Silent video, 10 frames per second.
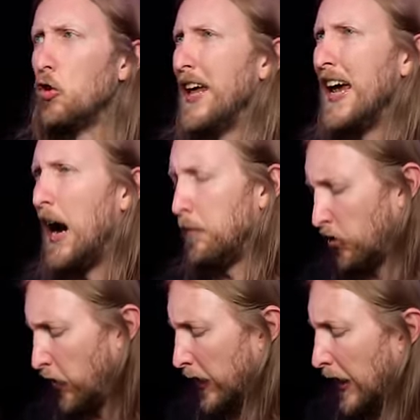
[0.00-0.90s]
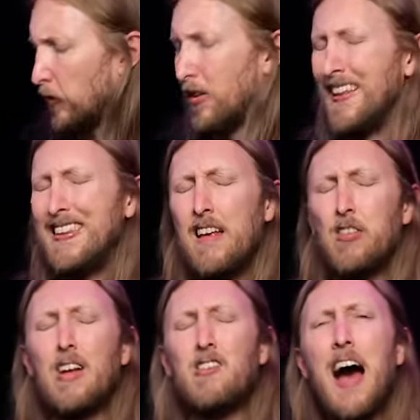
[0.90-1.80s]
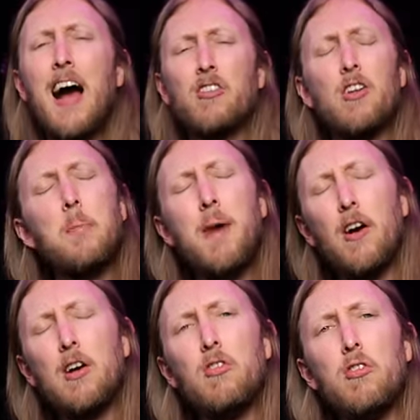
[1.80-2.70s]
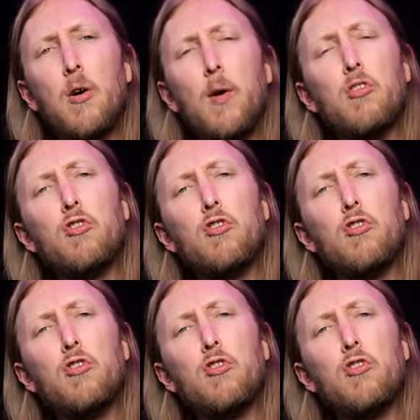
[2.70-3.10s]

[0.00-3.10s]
Today I'm trying out this Jackson American Series